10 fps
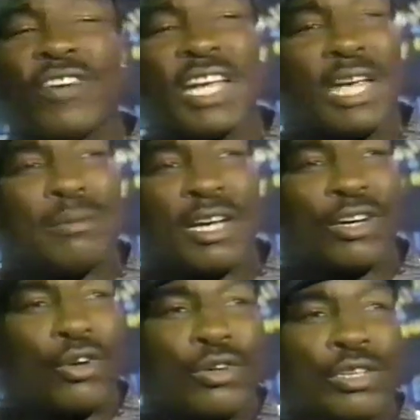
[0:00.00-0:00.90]
the fight game
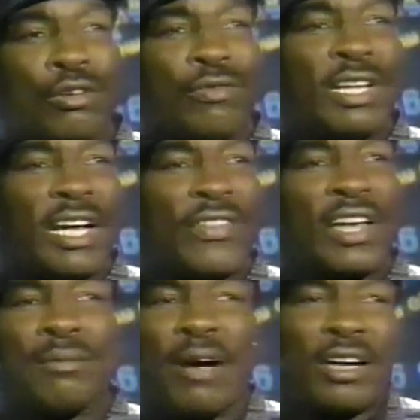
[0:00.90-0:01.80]
that closely, though. Riddick, I
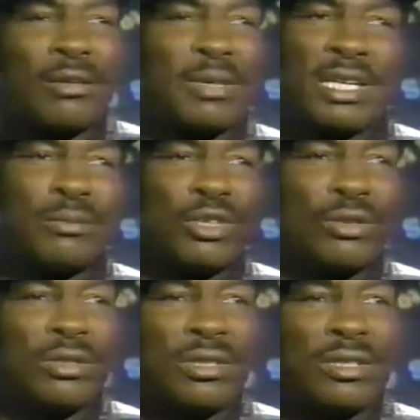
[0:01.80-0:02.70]
think a boxer beat him, too.